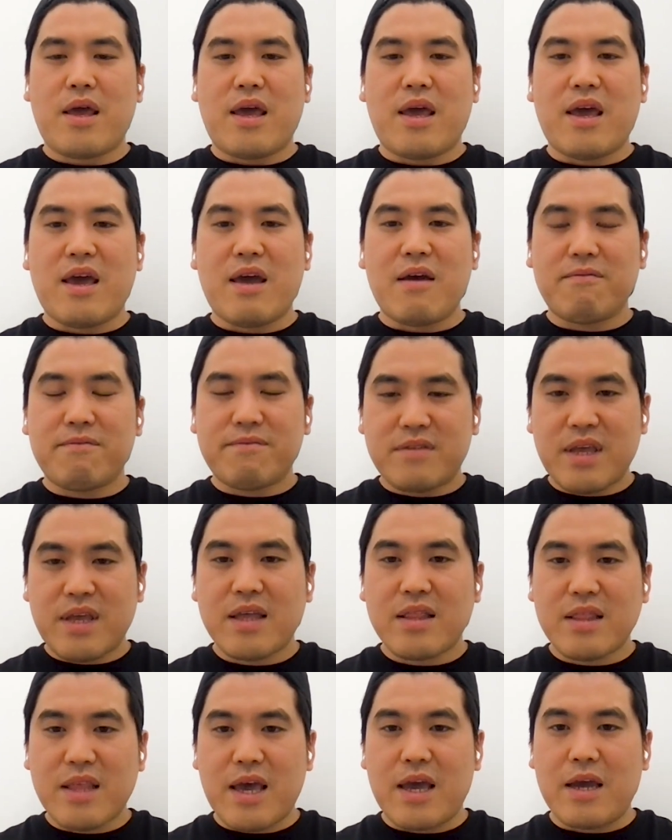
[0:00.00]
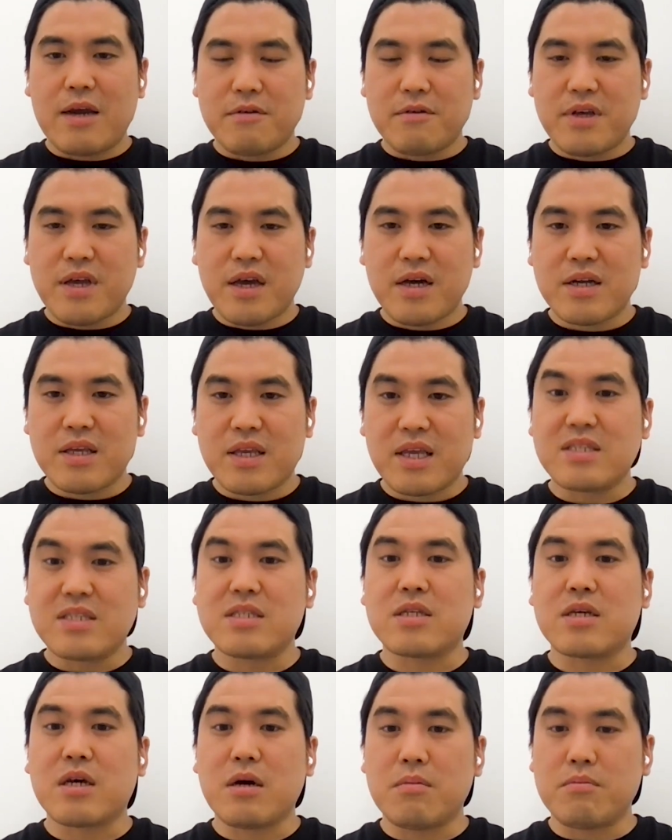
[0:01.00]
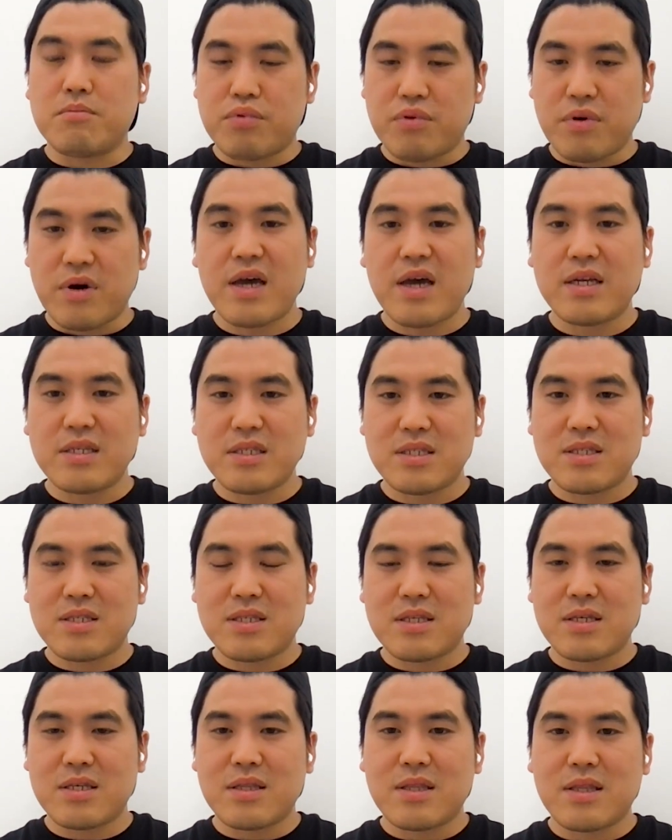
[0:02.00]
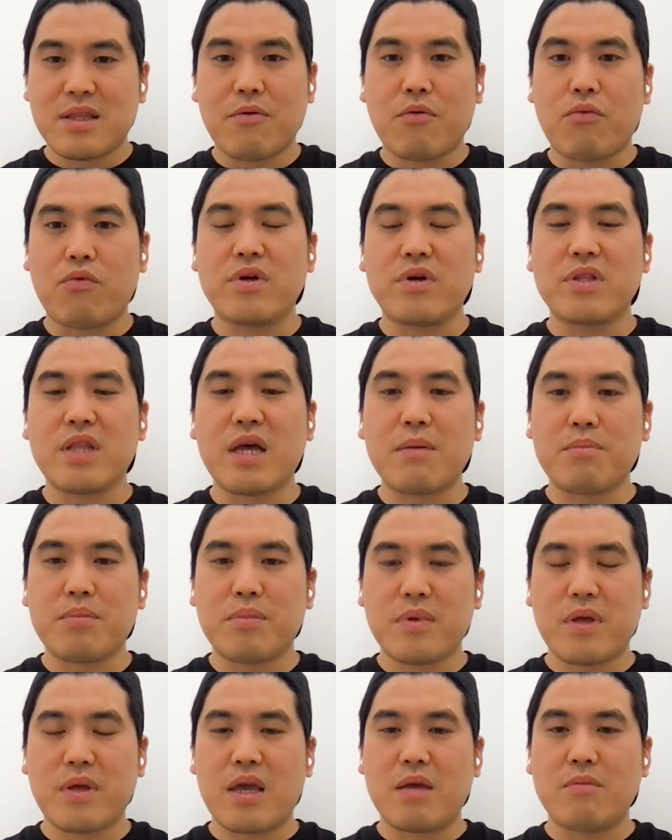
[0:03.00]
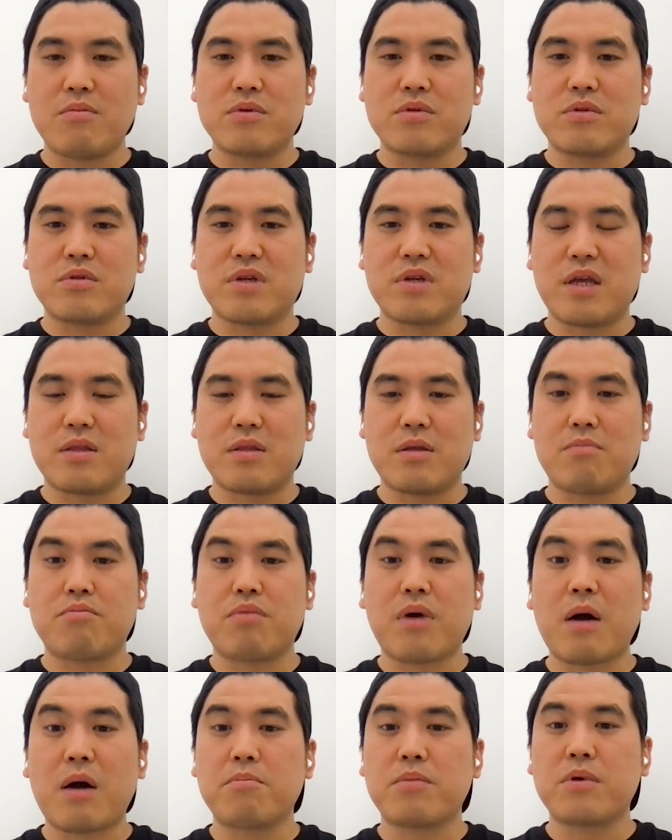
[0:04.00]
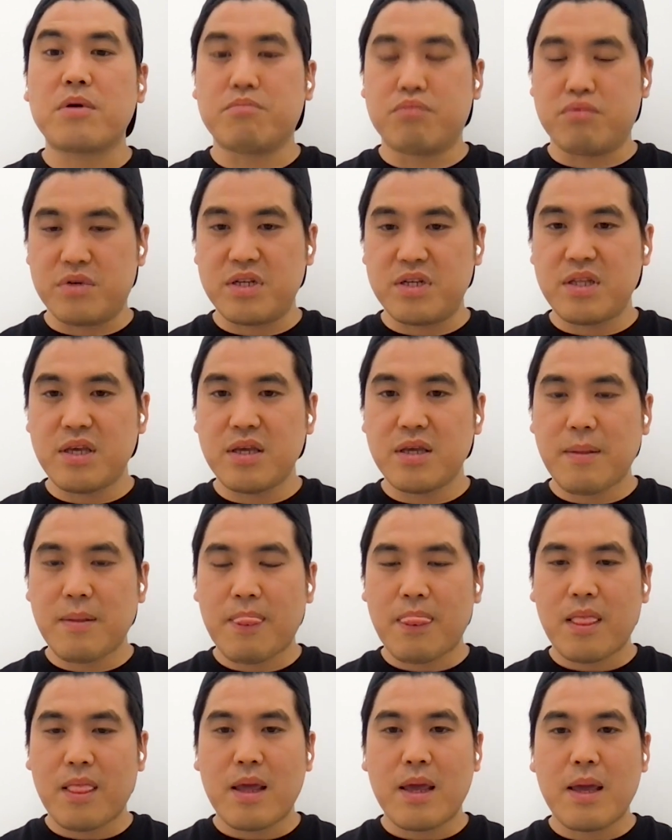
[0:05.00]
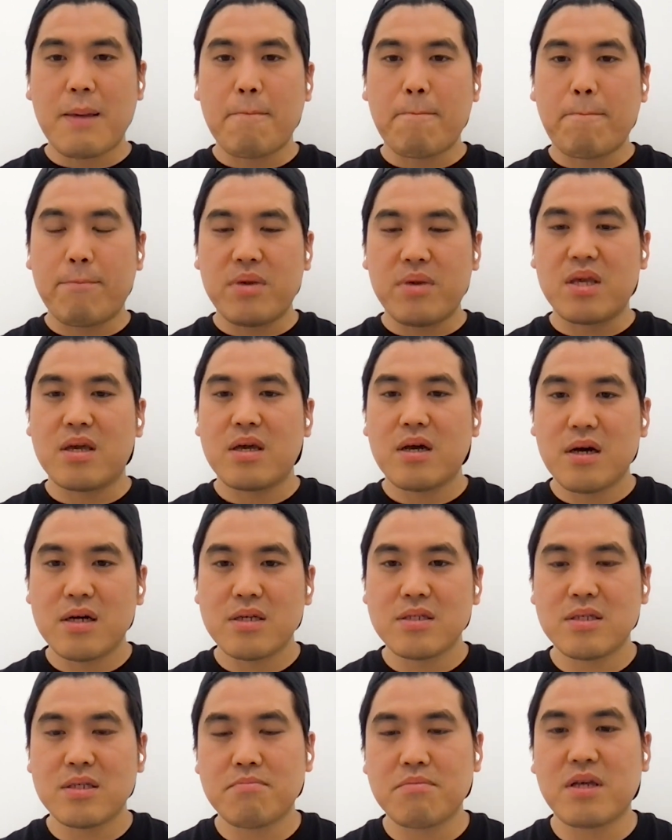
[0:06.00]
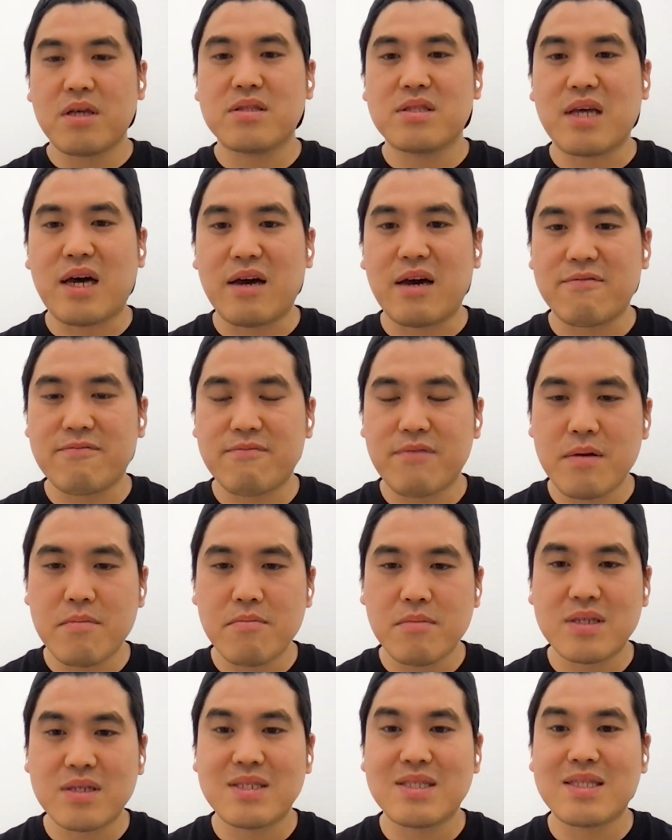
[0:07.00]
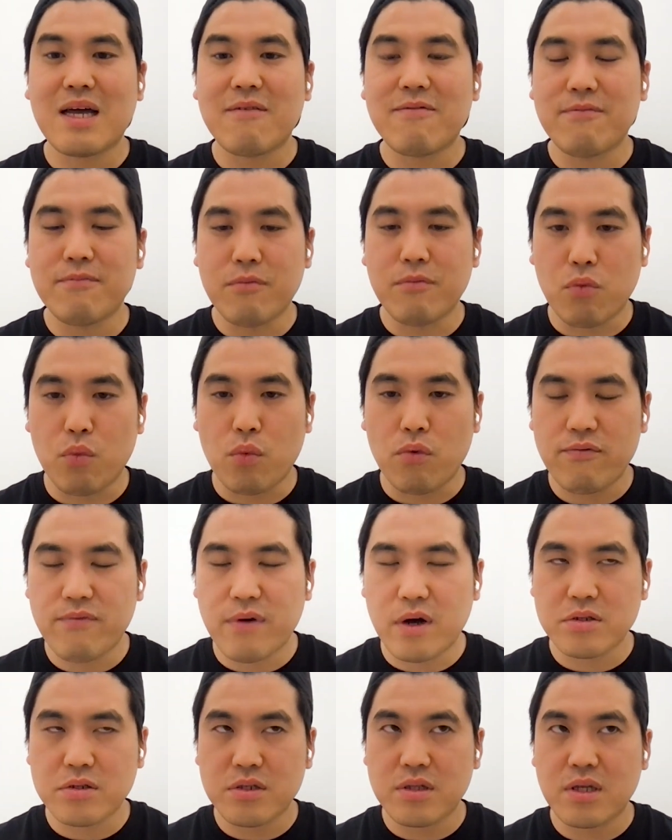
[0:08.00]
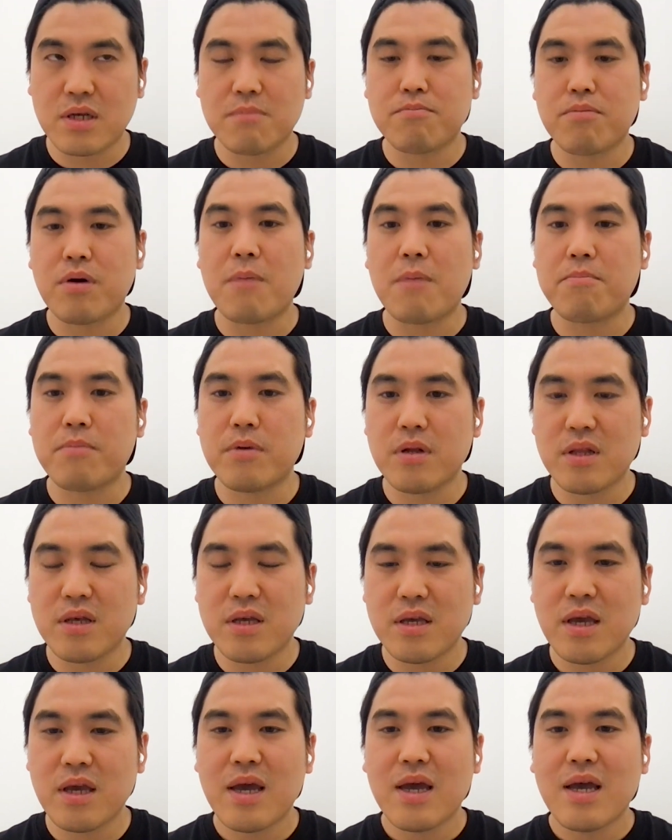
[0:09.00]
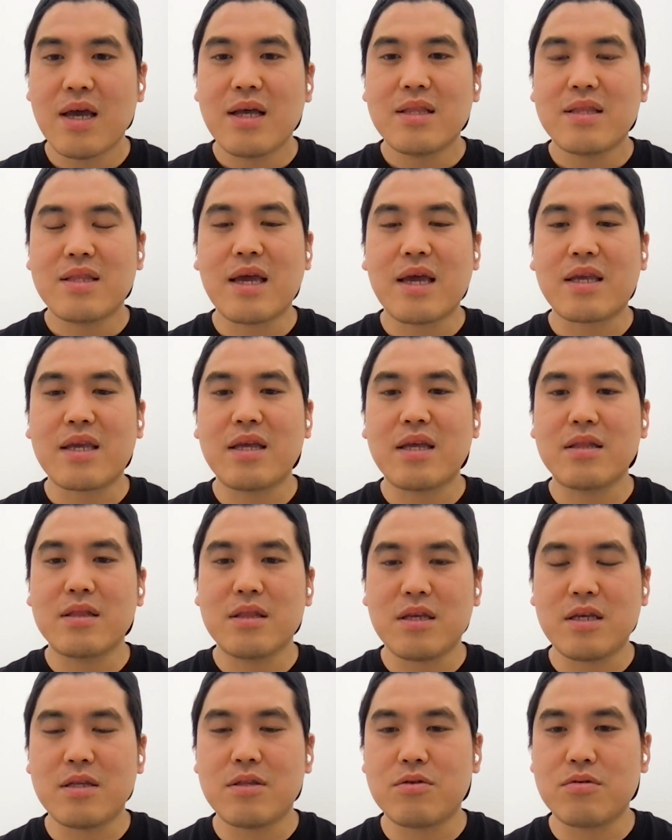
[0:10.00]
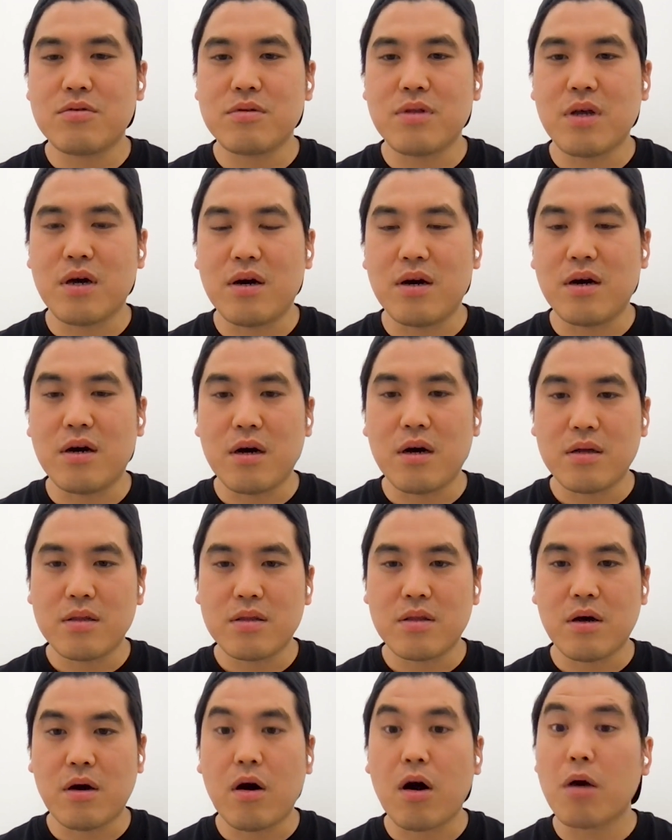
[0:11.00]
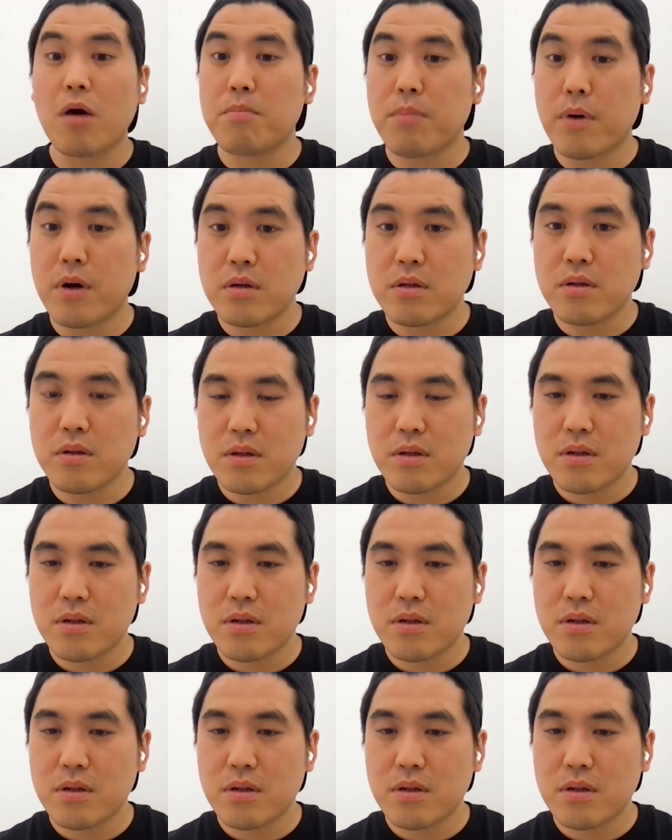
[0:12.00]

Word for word: If that area gets compressed, we're not able to get the proper breathing, and because of the diaphragm is not functioning properly, that can lead to the the heartburn,